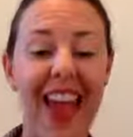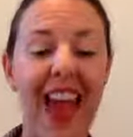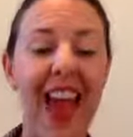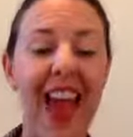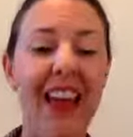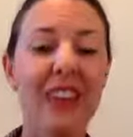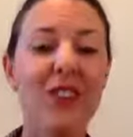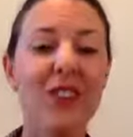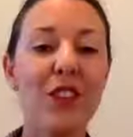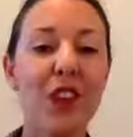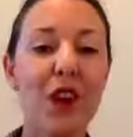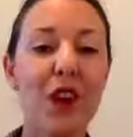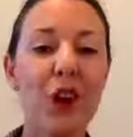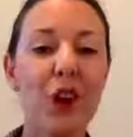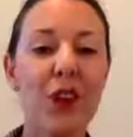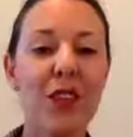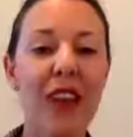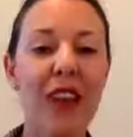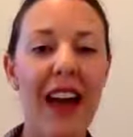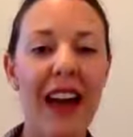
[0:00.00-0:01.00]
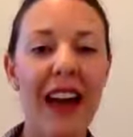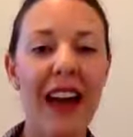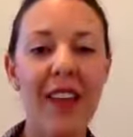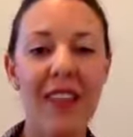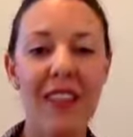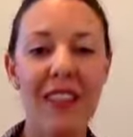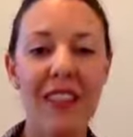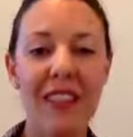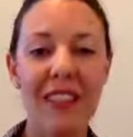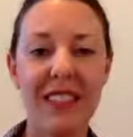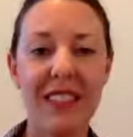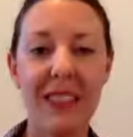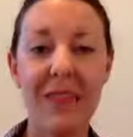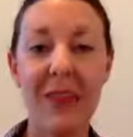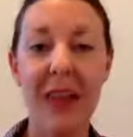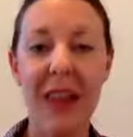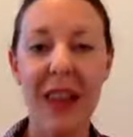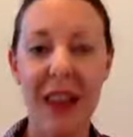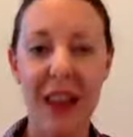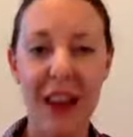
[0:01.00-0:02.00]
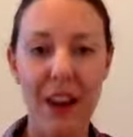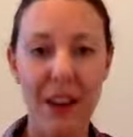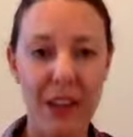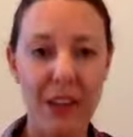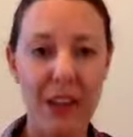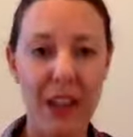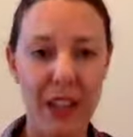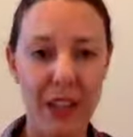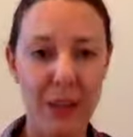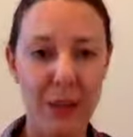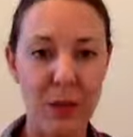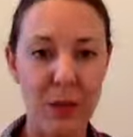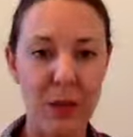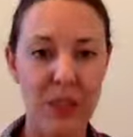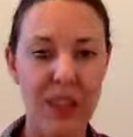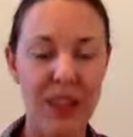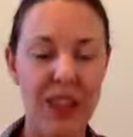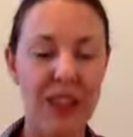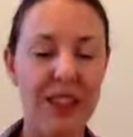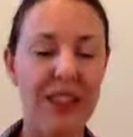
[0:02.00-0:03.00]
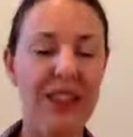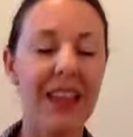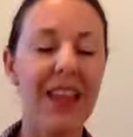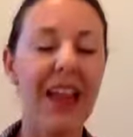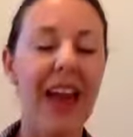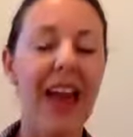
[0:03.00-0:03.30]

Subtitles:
And so that obviously is my area of expertise.